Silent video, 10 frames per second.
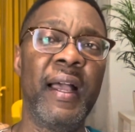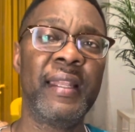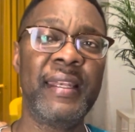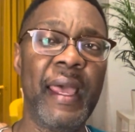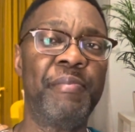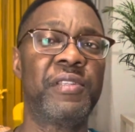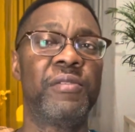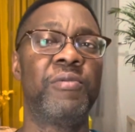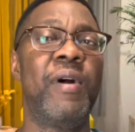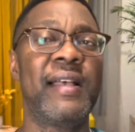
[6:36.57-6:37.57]
debt
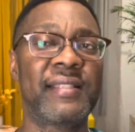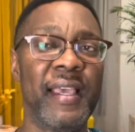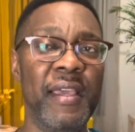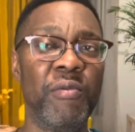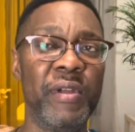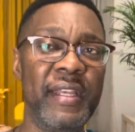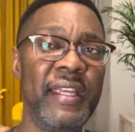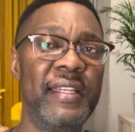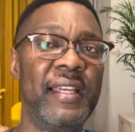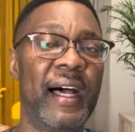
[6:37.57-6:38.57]
we are saying we
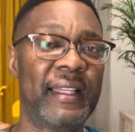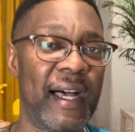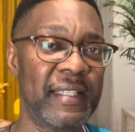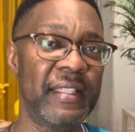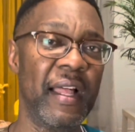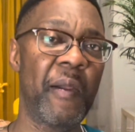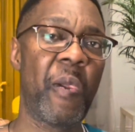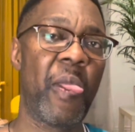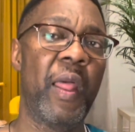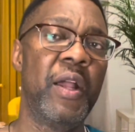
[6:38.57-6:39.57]
need at Arsenal.
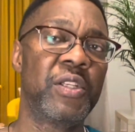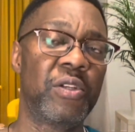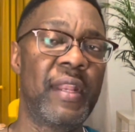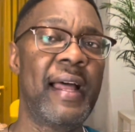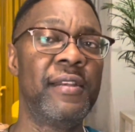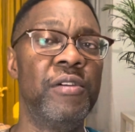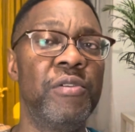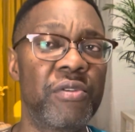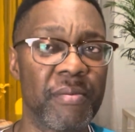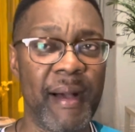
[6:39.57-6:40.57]
So that
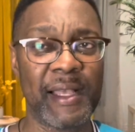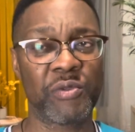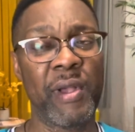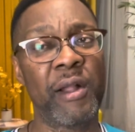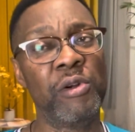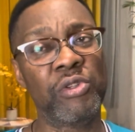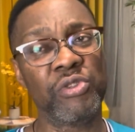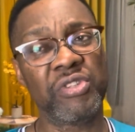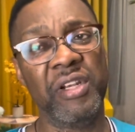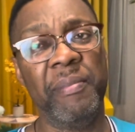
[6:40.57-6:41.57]
news might as well go to
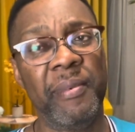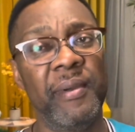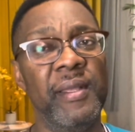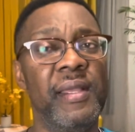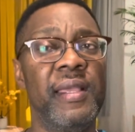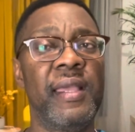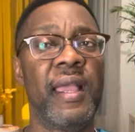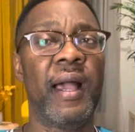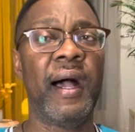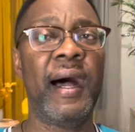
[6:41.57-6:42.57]
sleep.
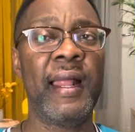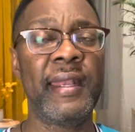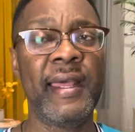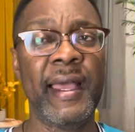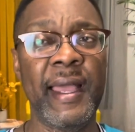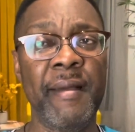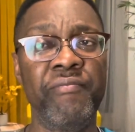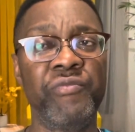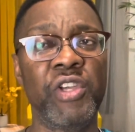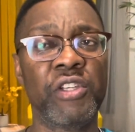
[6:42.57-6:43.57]

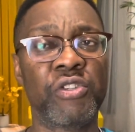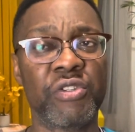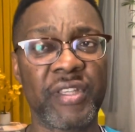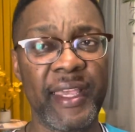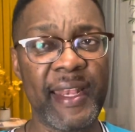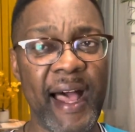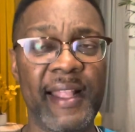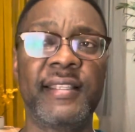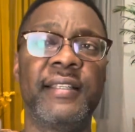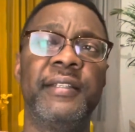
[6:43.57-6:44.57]
And just to say
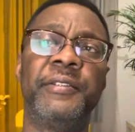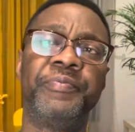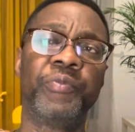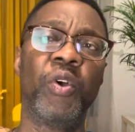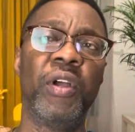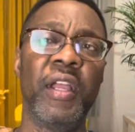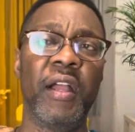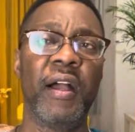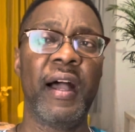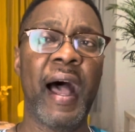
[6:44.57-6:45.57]
that
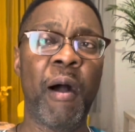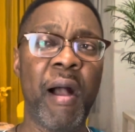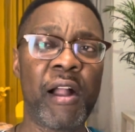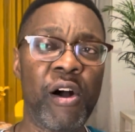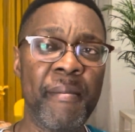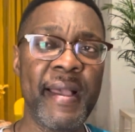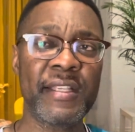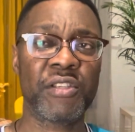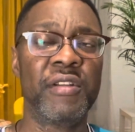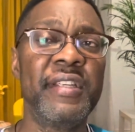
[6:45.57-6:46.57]
our
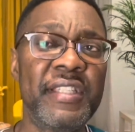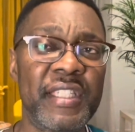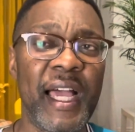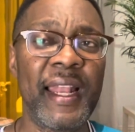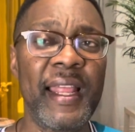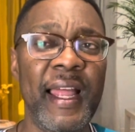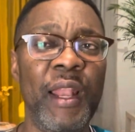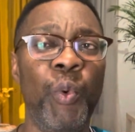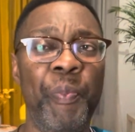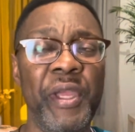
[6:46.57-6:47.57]
comments on this channel,
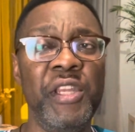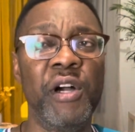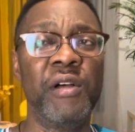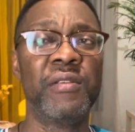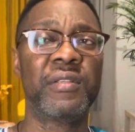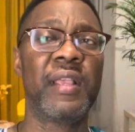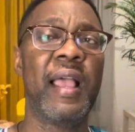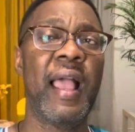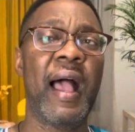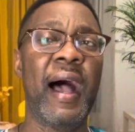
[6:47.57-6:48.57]
opinions,
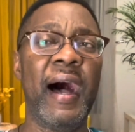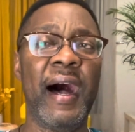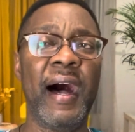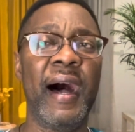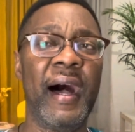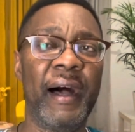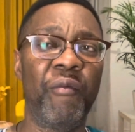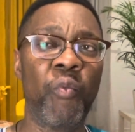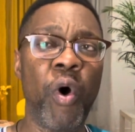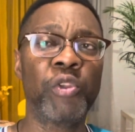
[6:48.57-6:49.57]
are
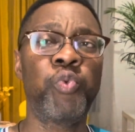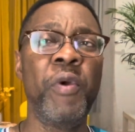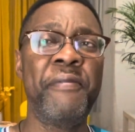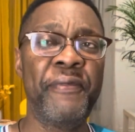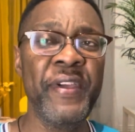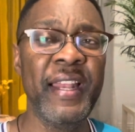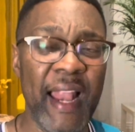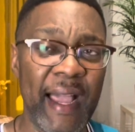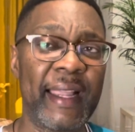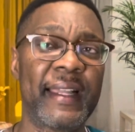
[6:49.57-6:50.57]
what we feel
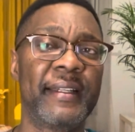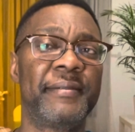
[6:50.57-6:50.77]
like.